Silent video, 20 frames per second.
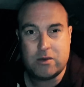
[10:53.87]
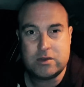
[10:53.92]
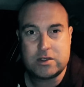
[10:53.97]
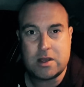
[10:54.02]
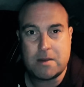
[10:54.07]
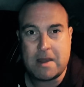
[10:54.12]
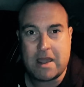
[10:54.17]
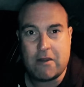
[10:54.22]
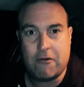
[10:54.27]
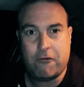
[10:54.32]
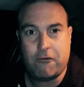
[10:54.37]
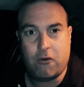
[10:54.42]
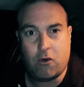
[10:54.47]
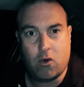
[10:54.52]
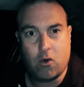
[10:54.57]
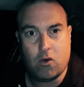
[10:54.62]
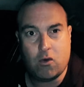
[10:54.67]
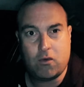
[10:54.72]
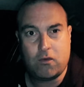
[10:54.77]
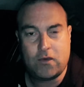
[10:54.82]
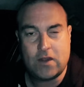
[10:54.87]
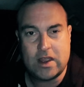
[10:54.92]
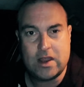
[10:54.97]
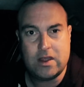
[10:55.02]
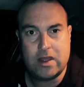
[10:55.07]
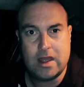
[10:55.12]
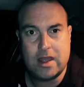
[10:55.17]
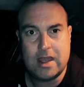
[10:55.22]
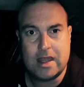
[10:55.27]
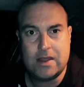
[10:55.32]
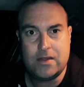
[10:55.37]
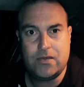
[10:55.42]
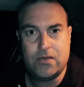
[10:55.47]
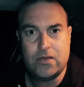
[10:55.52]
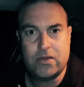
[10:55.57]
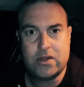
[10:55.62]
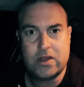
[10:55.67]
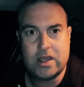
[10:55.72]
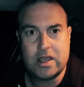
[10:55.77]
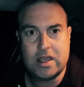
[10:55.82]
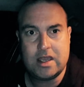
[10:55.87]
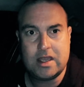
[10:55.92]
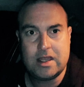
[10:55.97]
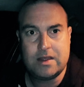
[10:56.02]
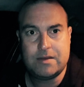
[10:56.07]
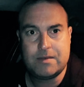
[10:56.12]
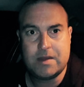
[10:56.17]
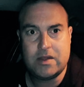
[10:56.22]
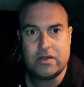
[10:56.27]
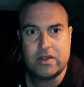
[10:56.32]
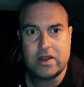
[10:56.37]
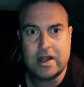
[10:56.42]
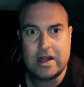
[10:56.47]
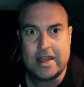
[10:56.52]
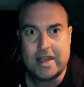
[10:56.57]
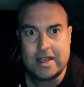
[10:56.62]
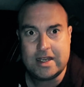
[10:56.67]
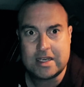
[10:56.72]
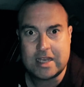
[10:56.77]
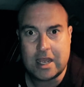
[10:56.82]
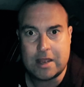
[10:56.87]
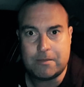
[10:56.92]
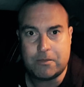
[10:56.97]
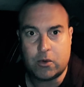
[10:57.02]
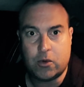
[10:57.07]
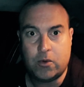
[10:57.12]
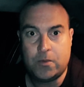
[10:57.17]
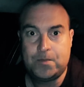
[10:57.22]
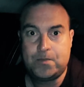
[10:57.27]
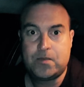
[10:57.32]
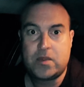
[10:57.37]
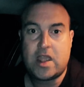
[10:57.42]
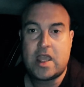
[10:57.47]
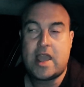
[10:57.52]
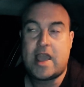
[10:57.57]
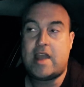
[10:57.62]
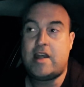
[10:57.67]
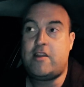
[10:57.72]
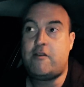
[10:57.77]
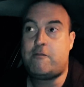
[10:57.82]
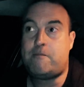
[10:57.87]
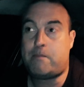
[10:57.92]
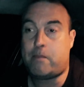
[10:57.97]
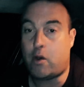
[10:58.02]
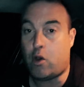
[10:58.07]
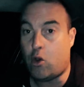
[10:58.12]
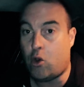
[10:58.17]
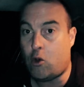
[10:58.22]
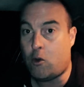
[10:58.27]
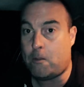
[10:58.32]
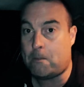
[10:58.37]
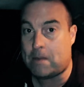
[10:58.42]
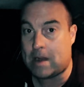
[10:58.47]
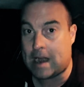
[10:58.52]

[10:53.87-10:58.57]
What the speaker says: I was about fourth in the league table. And if Paul